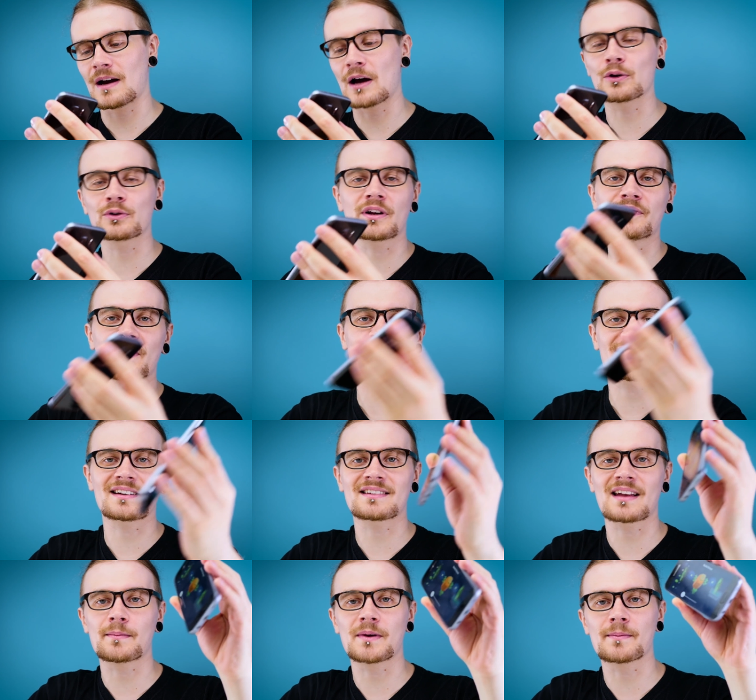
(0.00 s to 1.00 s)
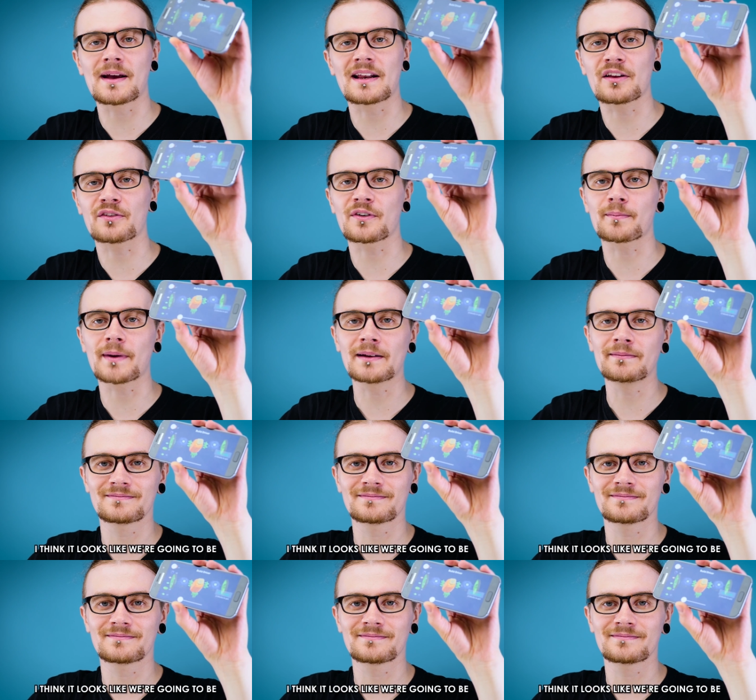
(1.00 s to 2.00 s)
How long do you think it's going to take me to make this thing, Ben?
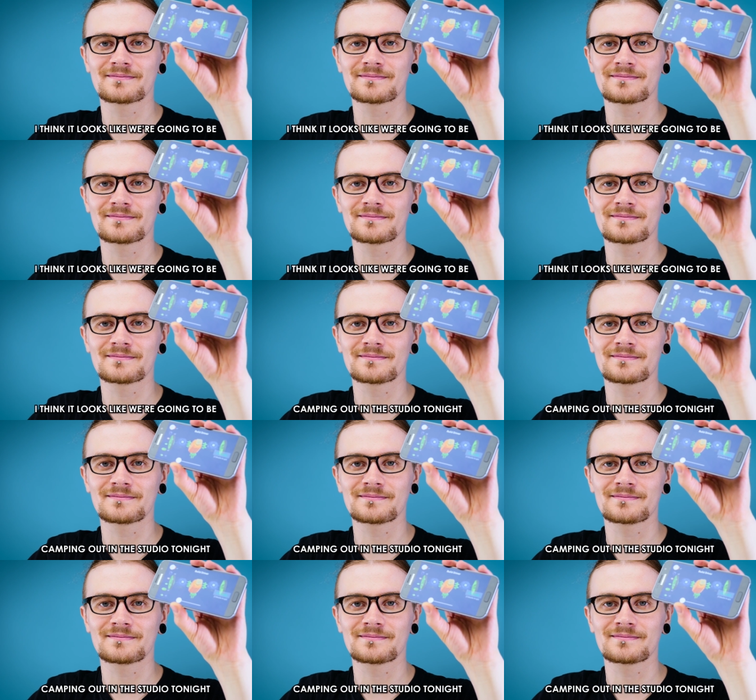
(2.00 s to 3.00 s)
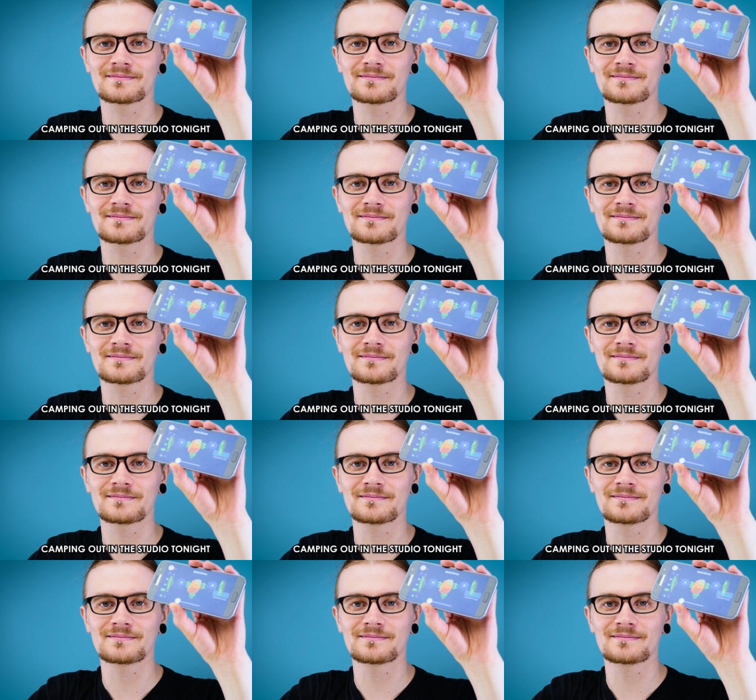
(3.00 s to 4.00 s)
I think it looks like we're going to be camping out in the studio
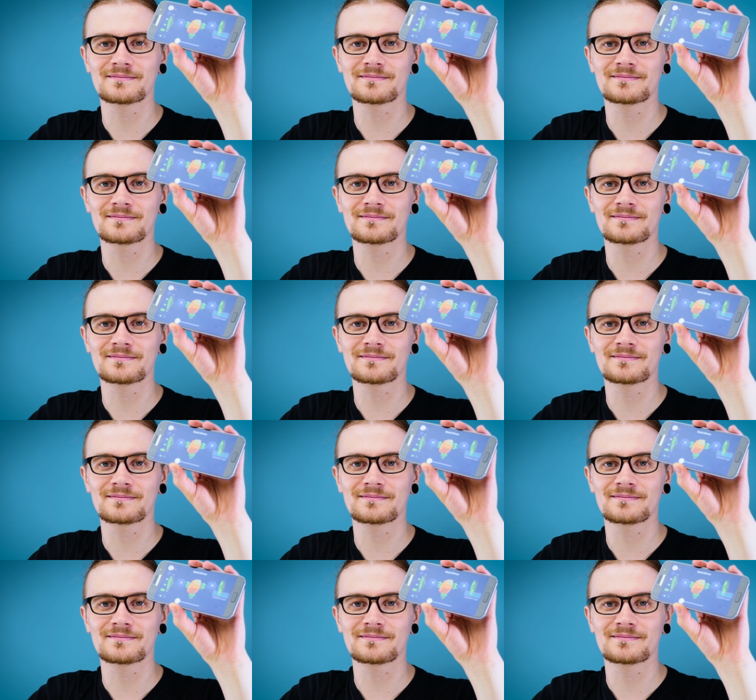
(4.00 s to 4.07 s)
tonight.